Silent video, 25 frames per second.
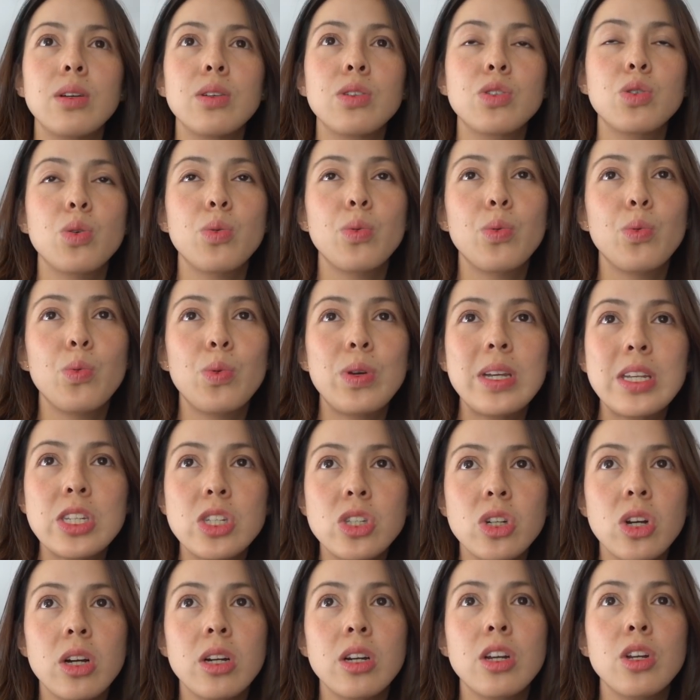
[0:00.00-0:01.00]
So we
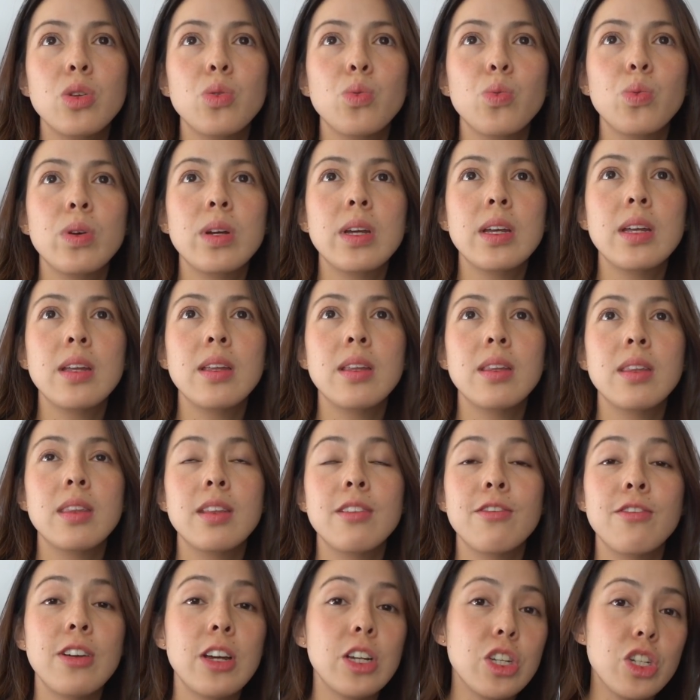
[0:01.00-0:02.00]
started with
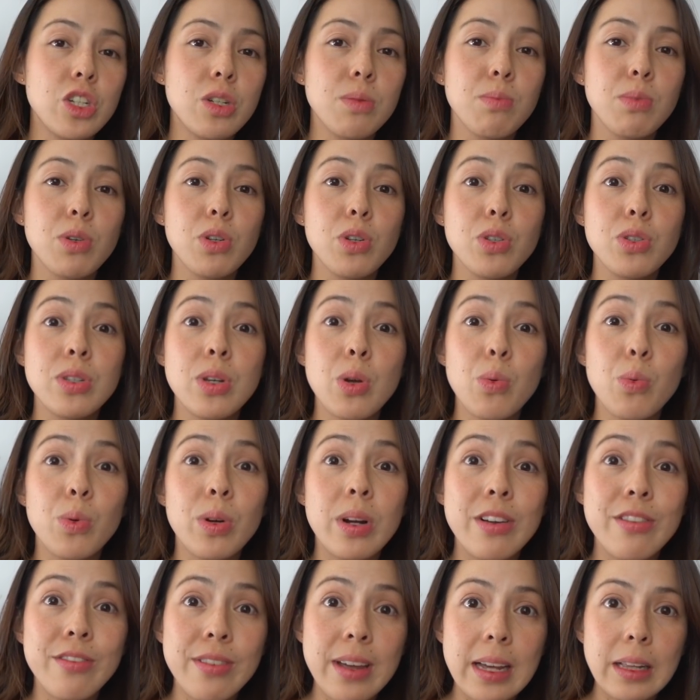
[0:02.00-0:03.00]
the vegetables that
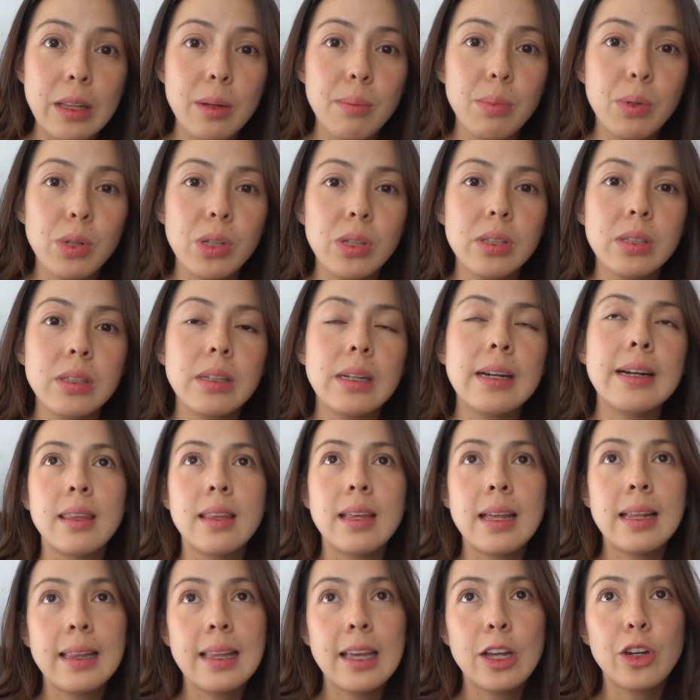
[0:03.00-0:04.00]
were available.
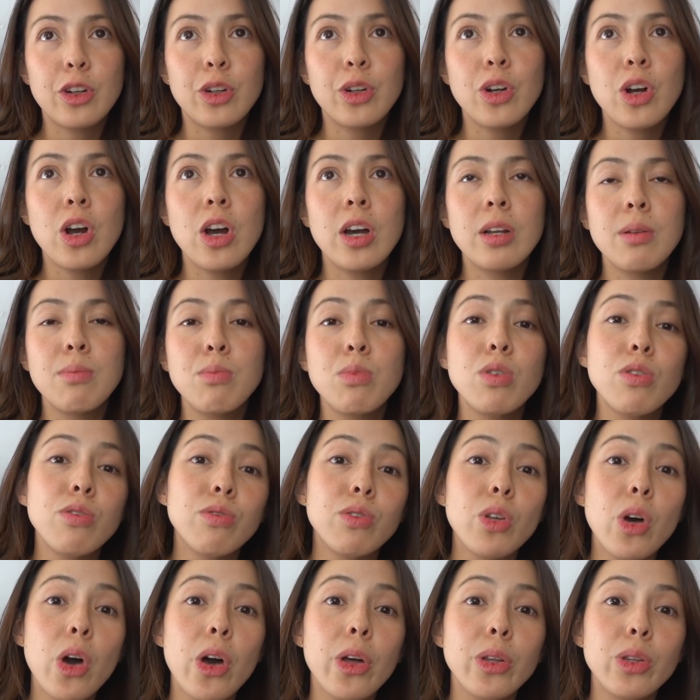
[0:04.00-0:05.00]
Then later on,
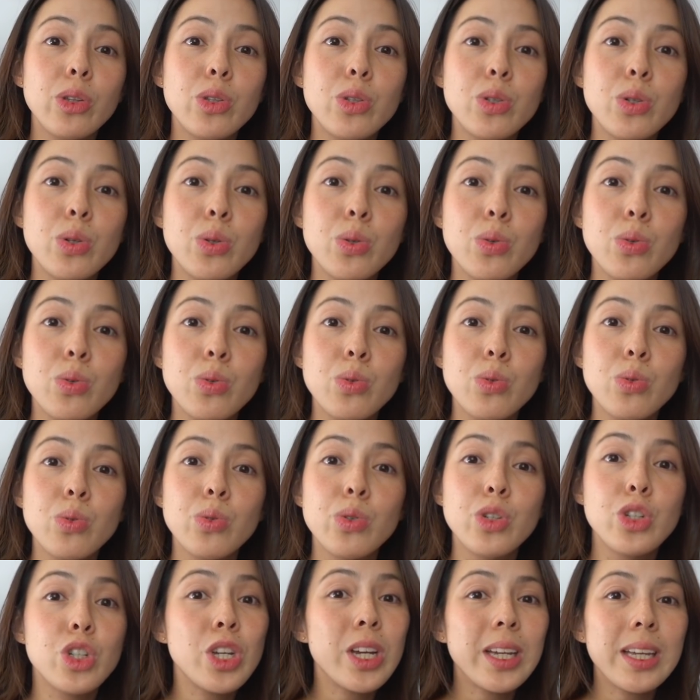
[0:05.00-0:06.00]
moved on
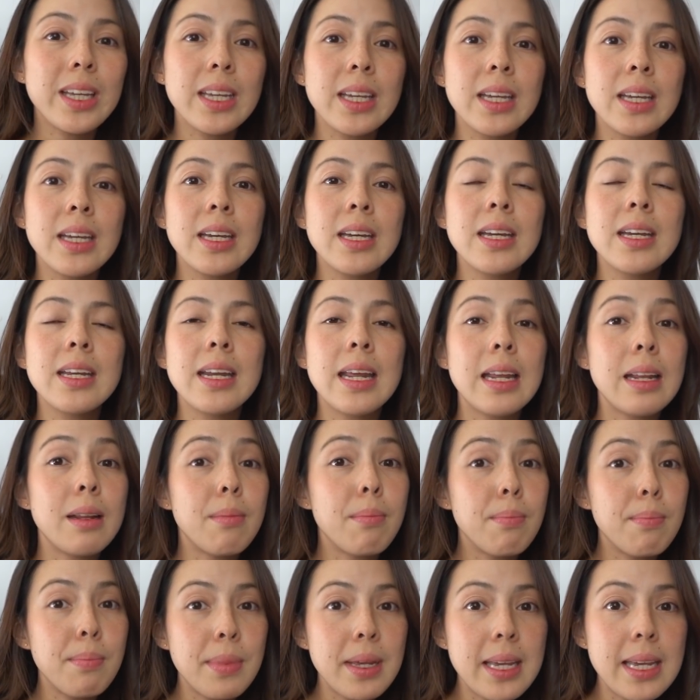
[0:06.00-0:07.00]
to chicken
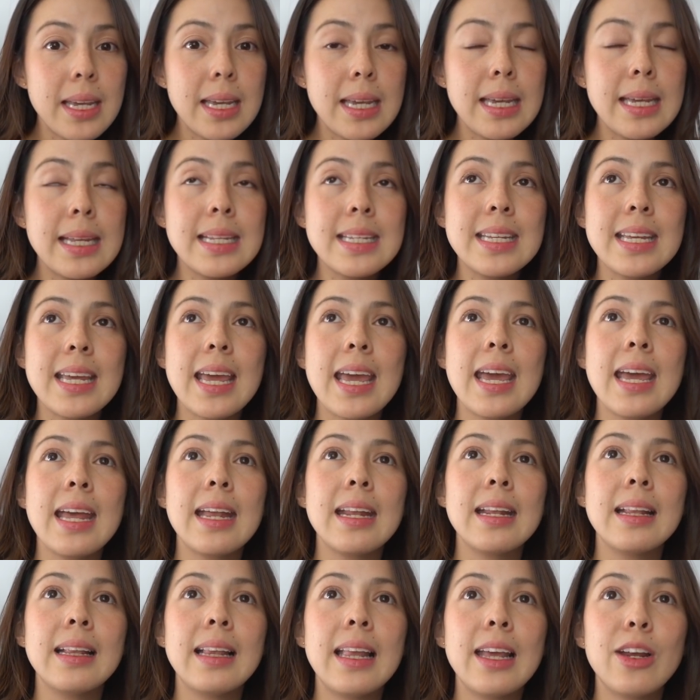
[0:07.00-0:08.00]
and meat.
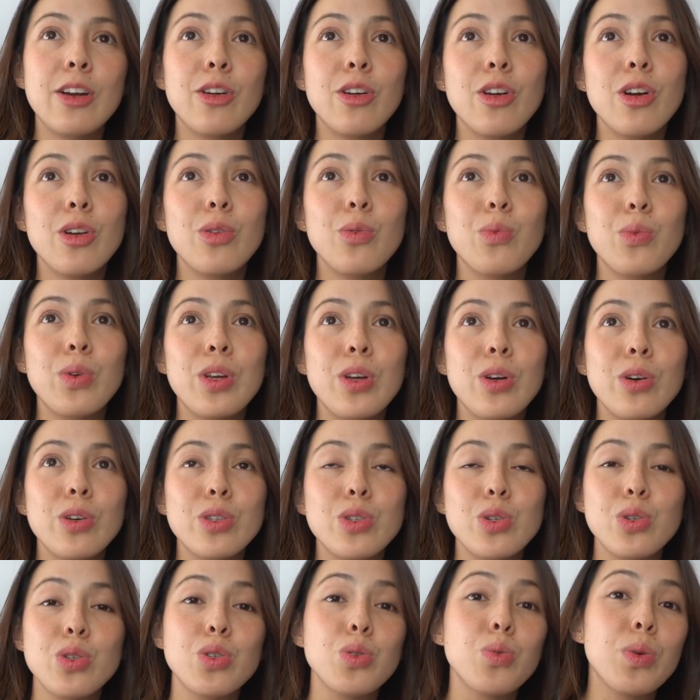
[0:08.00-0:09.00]
And later on, we
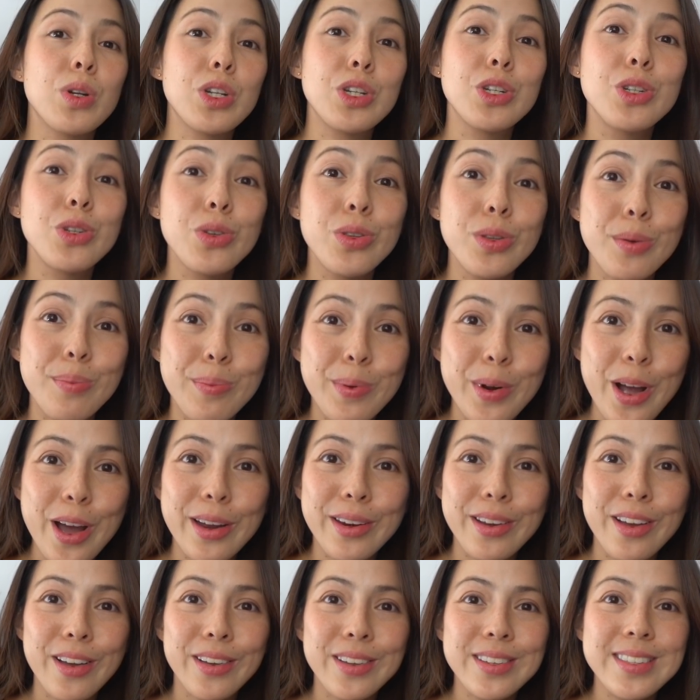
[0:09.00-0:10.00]
also switched to the
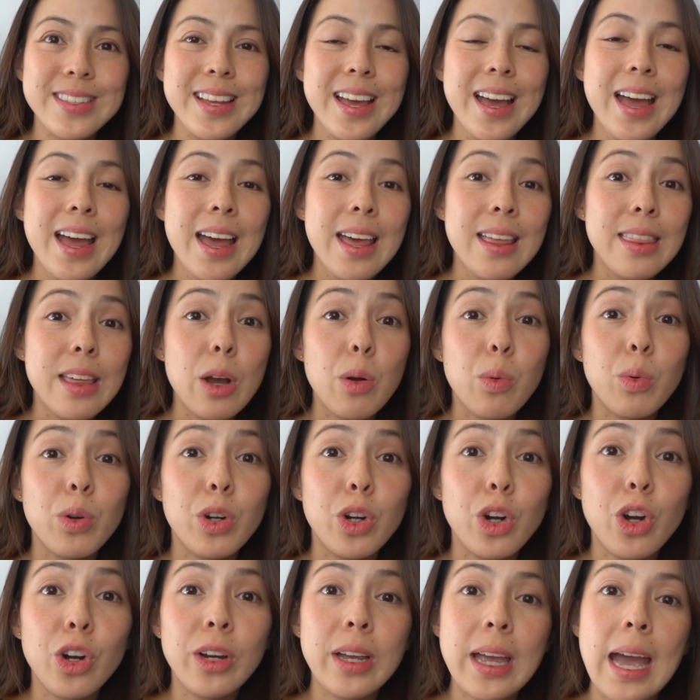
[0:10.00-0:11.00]
products that
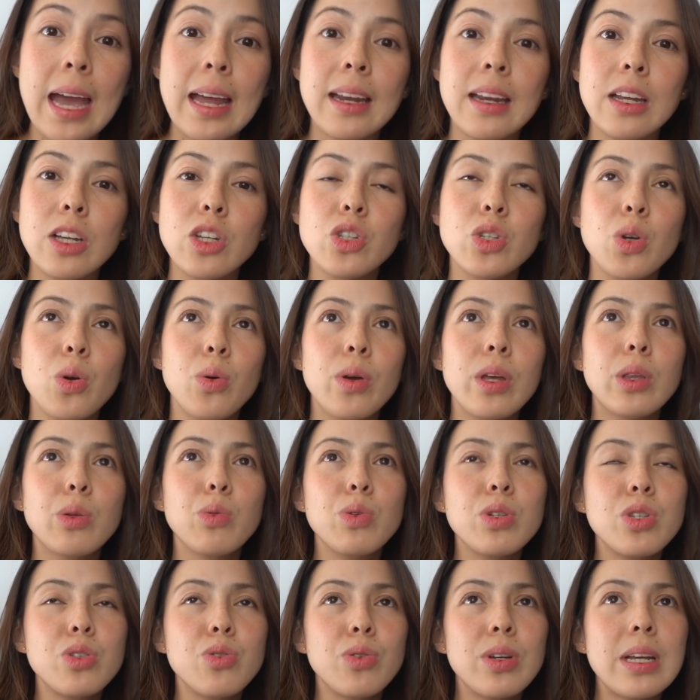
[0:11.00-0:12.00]
were organic. So it
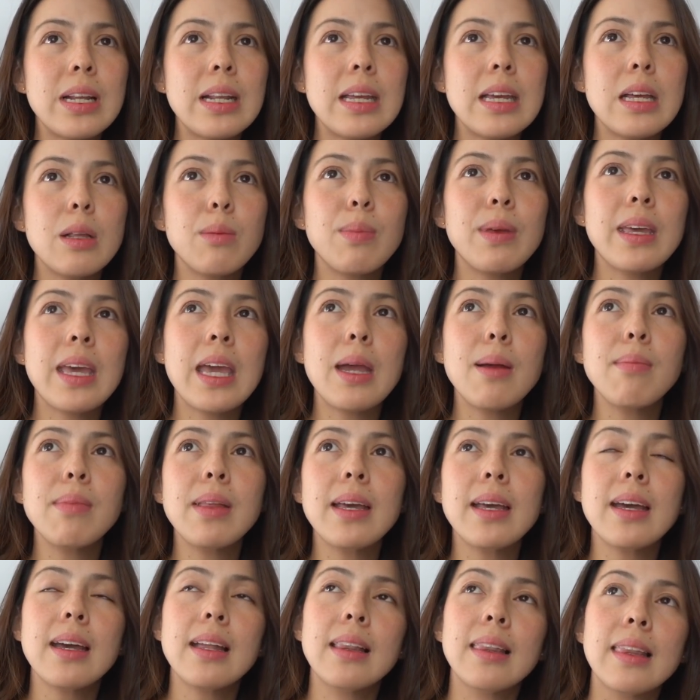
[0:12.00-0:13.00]
became
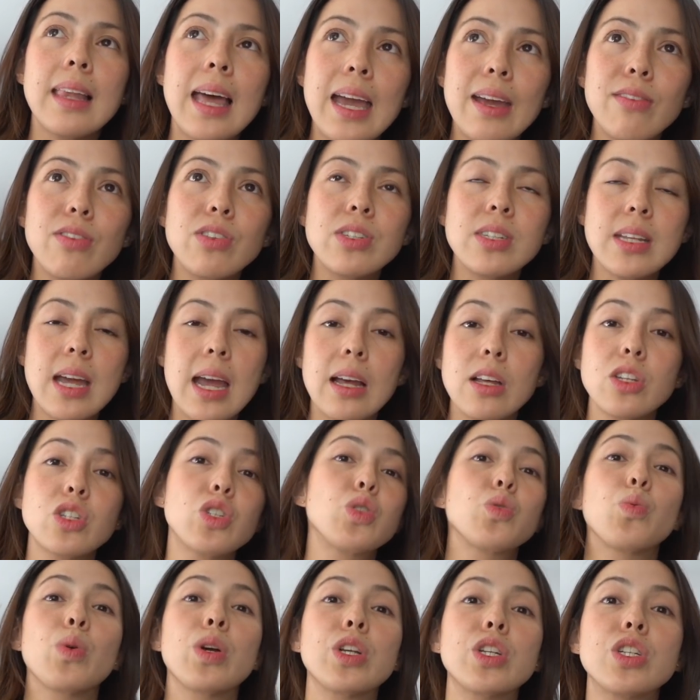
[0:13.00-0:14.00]
like a lifestyle
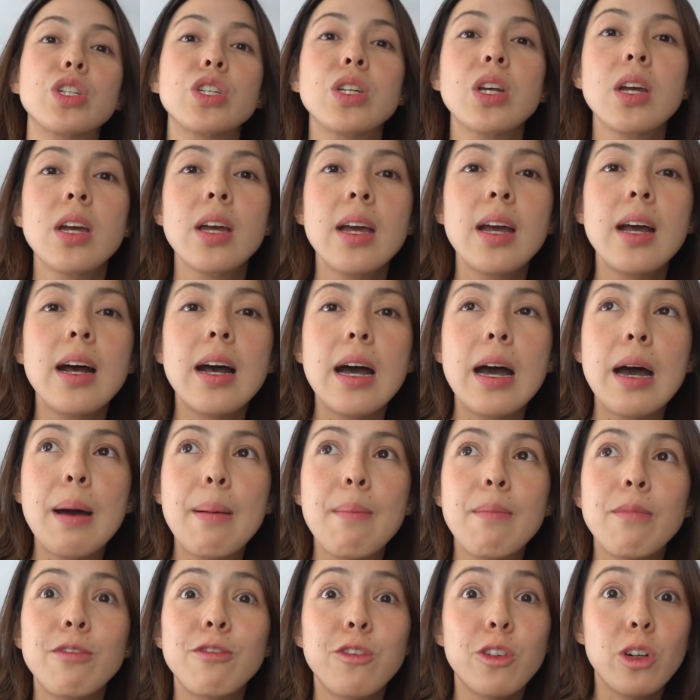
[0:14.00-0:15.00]
switch
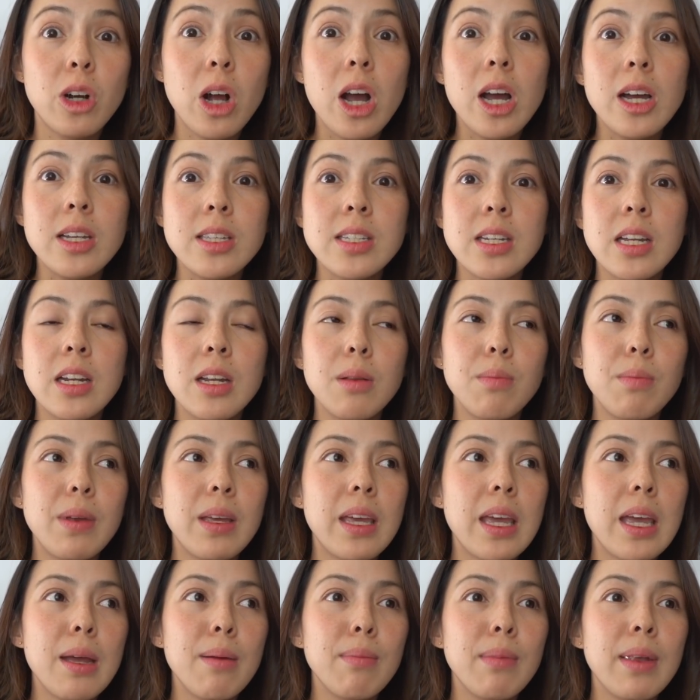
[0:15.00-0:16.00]
for us. And it
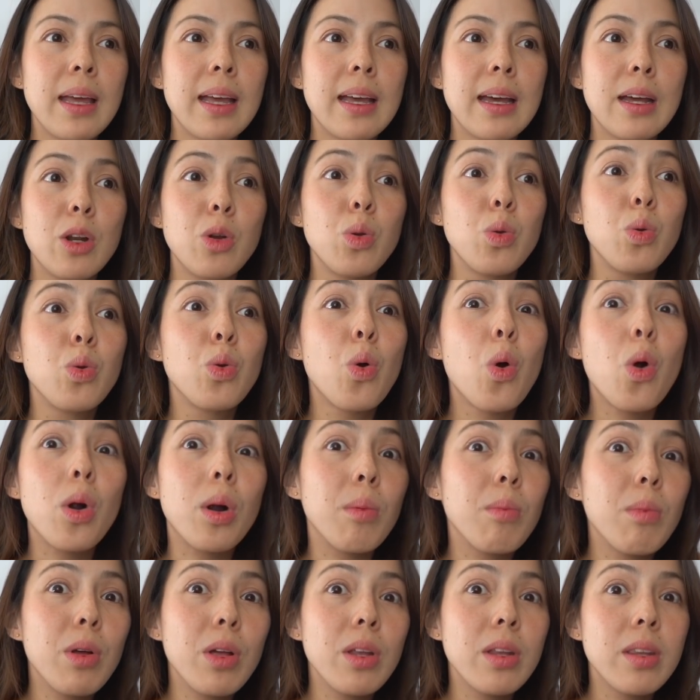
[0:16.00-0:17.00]
became like a
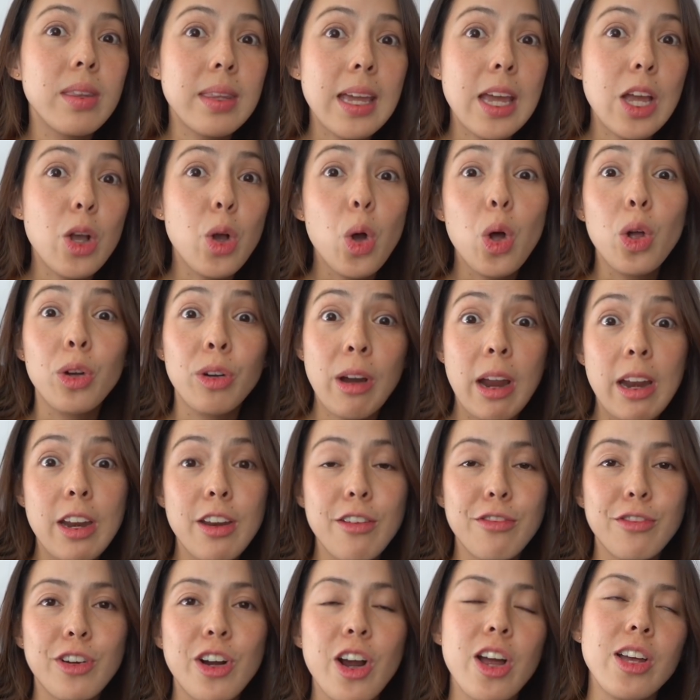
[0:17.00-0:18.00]
normal thing
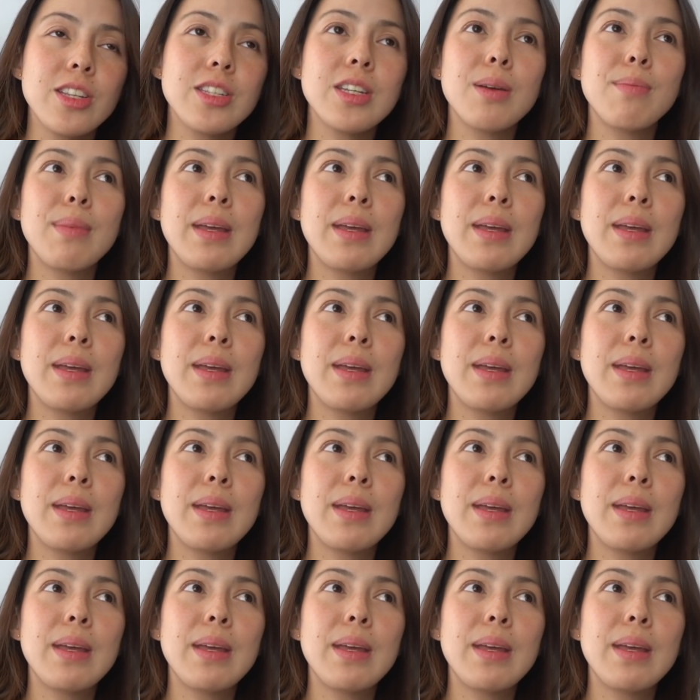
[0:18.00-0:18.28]
already for us.